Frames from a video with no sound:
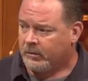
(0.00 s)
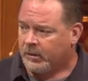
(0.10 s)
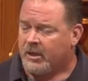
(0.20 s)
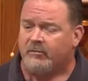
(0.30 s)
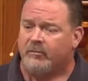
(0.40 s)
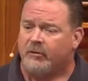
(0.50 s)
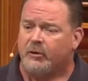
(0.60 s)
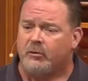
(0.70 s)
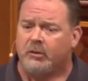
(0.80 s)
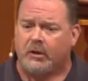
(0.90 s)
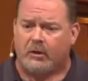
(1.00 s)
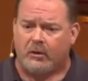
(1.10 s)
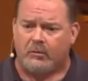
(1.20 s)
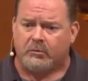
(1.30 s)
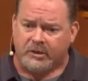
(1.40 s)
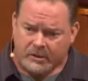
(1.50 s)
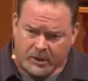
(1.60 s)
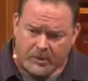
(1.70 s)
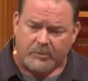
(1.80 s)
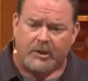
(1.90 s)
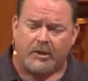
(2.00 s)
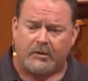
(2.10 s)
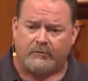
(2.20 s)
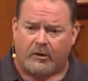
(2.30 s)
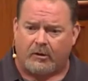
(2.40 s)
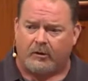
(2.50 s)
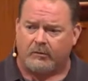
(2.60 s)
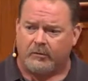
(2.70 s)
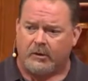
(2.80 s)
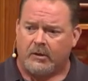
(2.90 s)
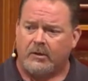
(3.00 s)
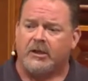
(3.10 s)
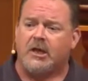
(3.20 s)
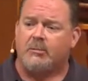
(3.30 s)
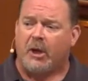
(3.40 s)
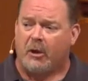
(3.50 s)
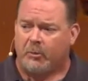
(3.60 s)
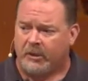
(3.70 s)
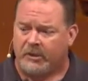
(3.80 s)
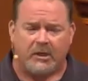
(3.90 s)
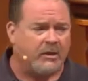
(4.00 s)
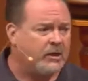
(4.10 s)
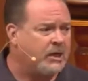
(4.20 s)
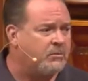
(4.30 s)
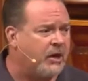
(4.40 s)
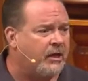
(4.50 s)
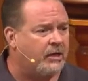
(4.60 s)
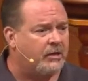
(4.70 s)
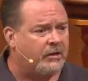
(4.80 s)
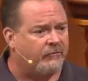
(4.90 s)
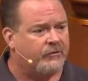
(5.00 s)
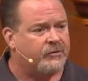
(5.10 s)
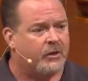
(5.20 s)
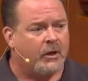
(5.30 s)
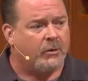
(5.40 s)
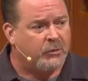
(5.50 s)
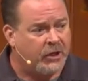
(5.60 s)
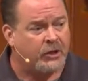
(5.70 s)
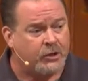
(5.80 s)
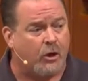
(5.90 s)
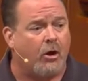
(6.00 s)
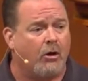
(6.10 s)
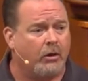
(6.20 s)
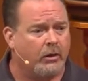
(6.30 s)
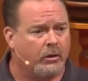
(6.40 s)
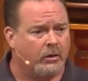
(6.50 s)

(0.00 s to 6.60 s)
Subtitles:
Even if you're doing it alone, keep getting involved. Keep helping. Keep making a difference, because you are.